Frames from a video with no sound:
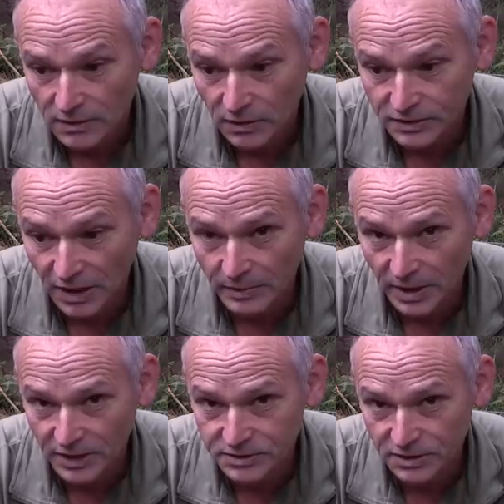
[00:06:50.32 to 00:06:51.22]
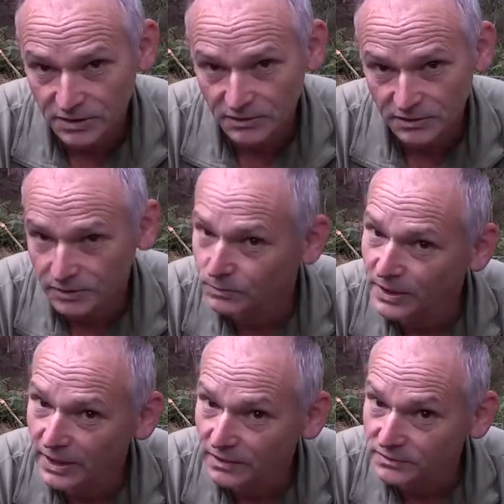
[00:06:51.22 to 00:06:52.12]
October last year I
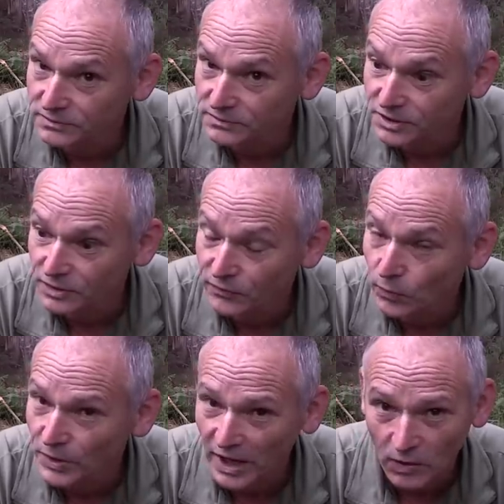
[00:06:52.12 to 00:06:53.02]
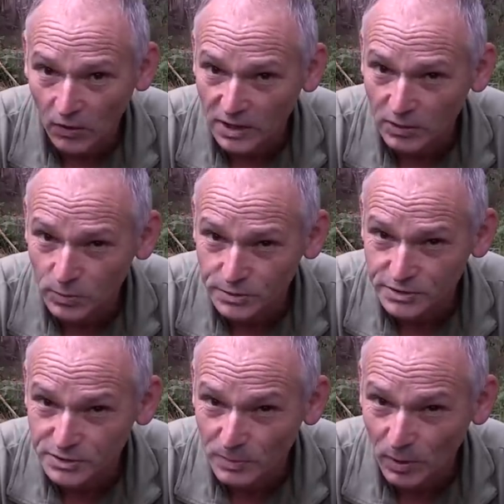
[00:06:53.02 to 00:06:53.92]
went out and did a 4 day hike at
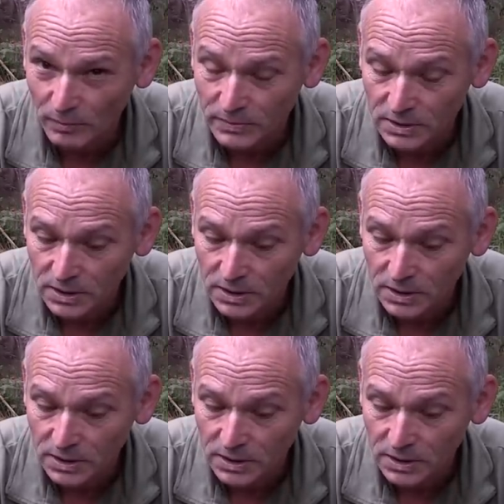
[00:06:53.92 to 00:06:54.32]
Wilson's Prom,